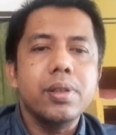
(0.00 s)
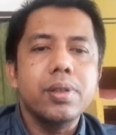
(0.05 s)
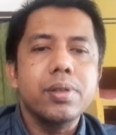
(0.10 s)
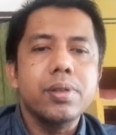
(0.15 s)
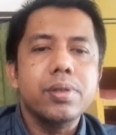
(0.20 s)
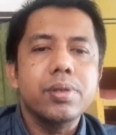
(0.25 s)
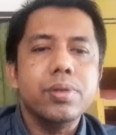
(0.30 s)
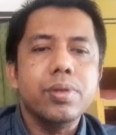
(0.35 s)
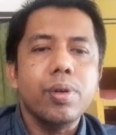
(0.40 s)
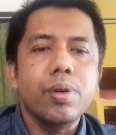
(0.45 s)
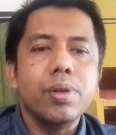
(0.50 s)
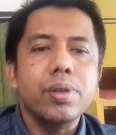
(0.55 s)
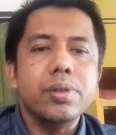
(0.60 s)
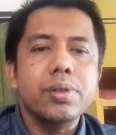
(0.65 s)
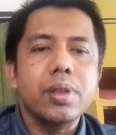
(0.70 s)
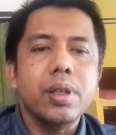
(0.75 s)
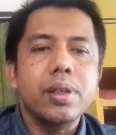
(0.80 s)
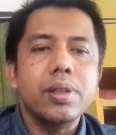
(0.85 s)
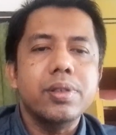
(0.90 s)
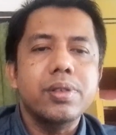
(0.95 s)
so
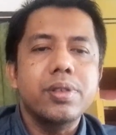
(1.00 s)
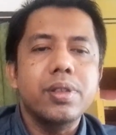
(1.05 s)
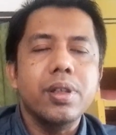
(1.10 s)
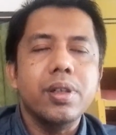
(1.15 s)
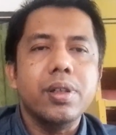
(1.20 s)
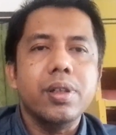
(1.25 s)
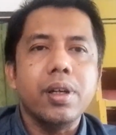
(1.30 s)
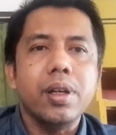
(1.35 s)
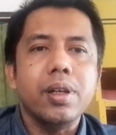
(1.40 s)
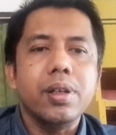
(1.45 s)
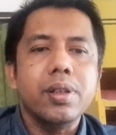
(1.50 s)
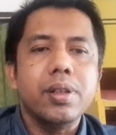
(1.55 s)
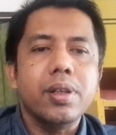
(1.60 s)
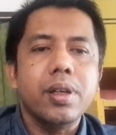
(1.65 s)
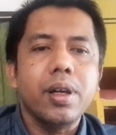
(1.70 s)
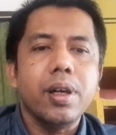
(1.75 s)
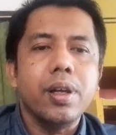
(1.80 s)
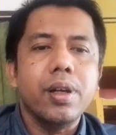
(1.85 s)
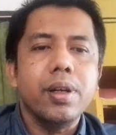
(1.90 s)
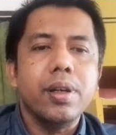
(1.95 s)
that children
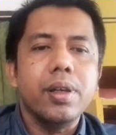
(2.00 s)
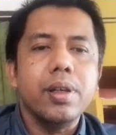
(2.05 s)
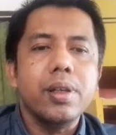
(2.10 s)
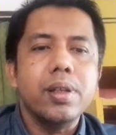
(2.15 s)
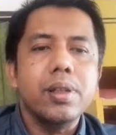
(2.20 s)
can